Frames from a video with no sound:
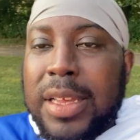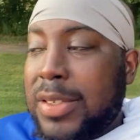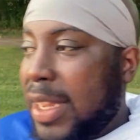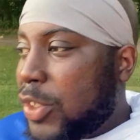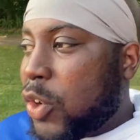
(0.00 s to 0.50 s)

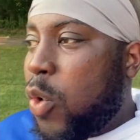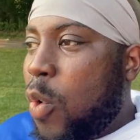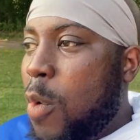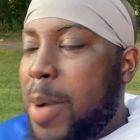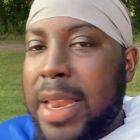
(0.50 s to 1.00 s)
It's
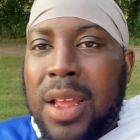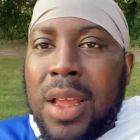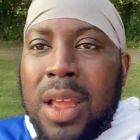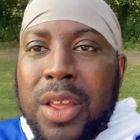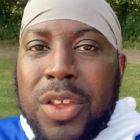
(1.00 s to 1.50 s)
cool, but
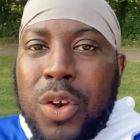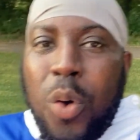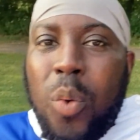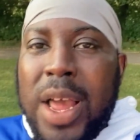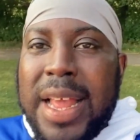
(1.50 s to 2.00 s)
you know
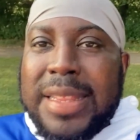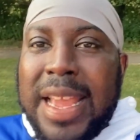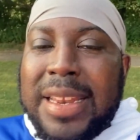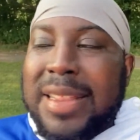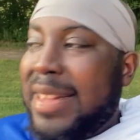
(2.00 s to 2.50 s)
what? At
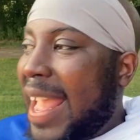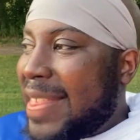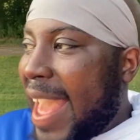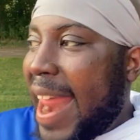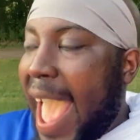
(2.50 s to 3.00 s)
the end of the day,
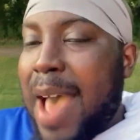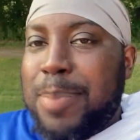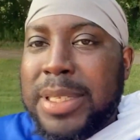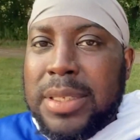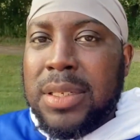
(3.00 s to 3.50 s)
that
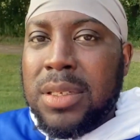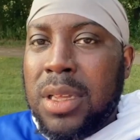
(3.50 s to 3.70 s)
happened.